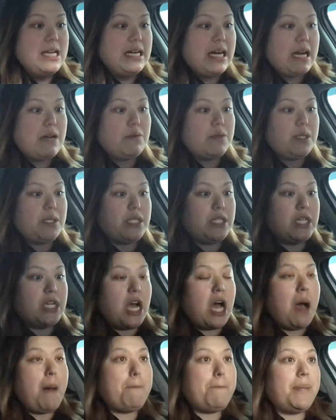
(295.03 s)
I was
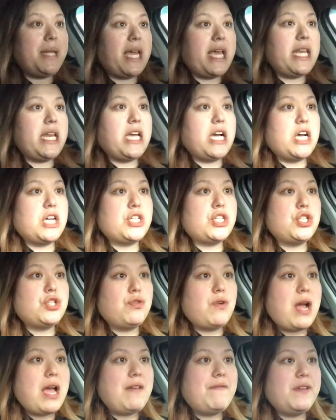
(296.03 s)
not planning on
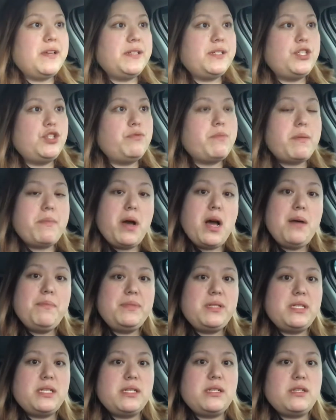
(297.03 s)
driving to my
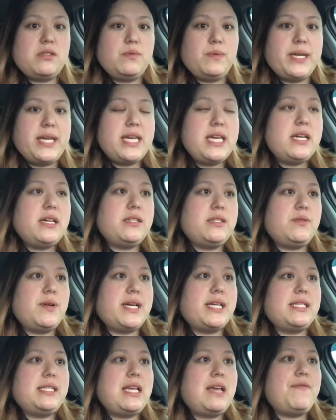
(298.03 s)
mom's this week so I
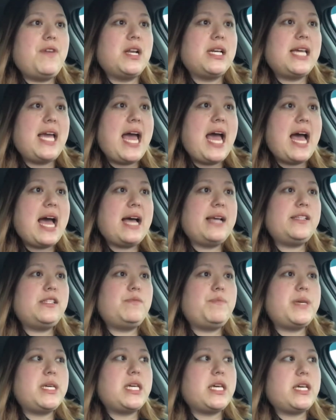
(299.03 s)
could save on gas
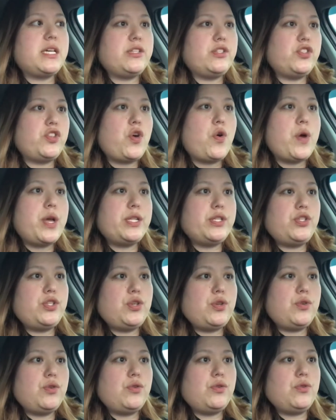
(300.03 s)
because going
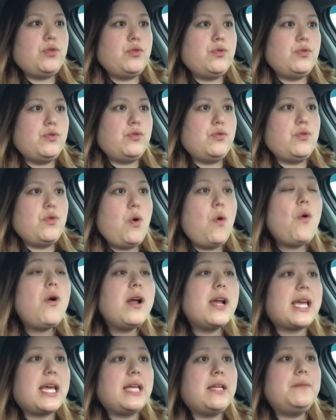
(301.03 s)
to
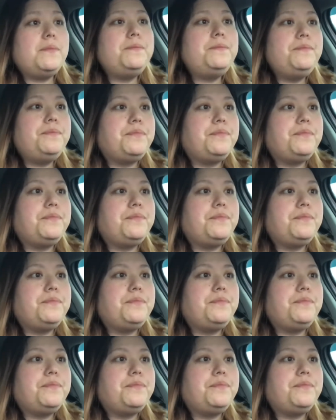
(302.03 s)
Oregon